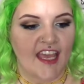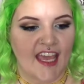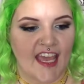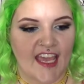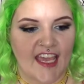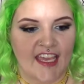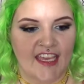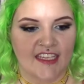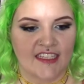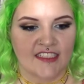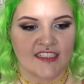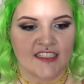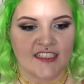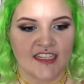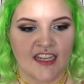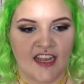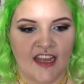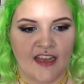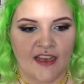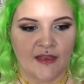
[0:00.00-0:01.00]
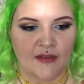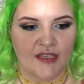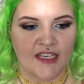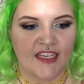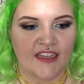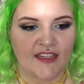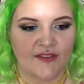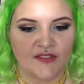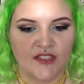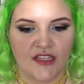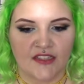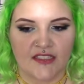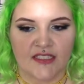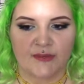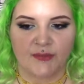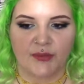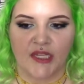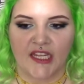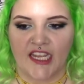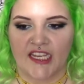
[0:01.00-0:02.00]
and he lives on
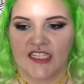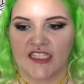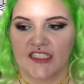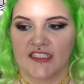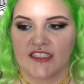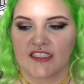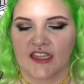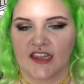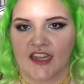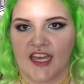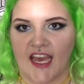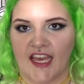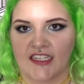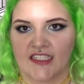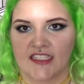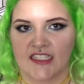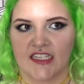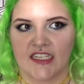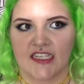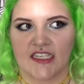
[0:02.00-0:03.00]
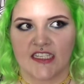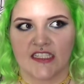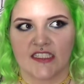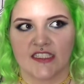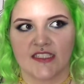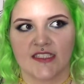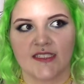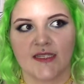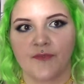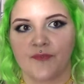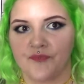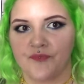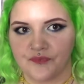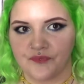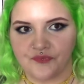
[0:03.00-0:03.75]
this planet that is